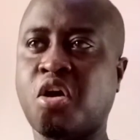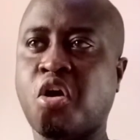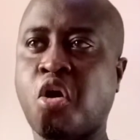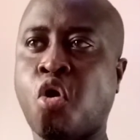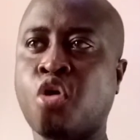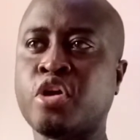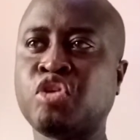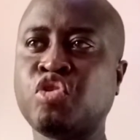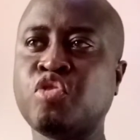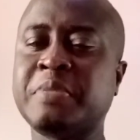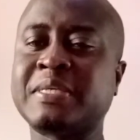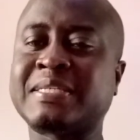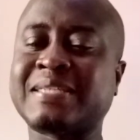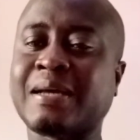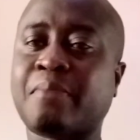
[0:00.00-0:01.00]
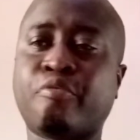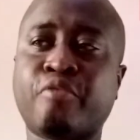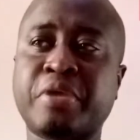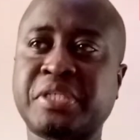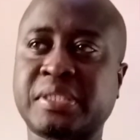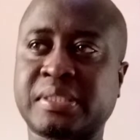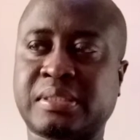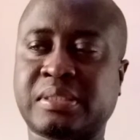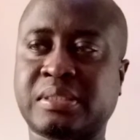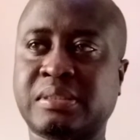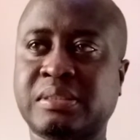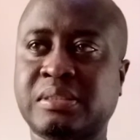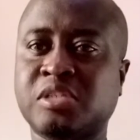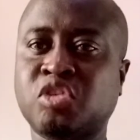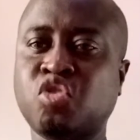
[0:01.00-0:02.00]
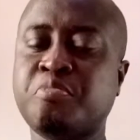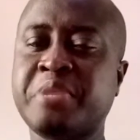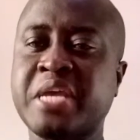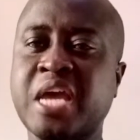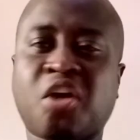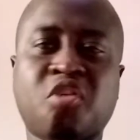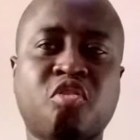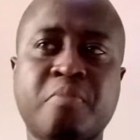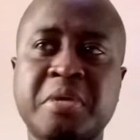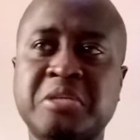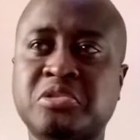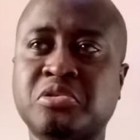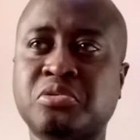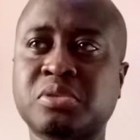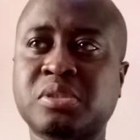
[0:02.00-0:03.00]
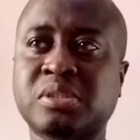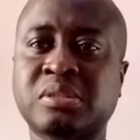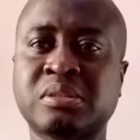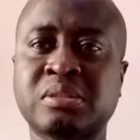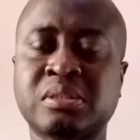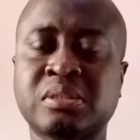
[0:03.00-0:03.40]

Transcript: Or it could be sub-regions. It could be economic zones.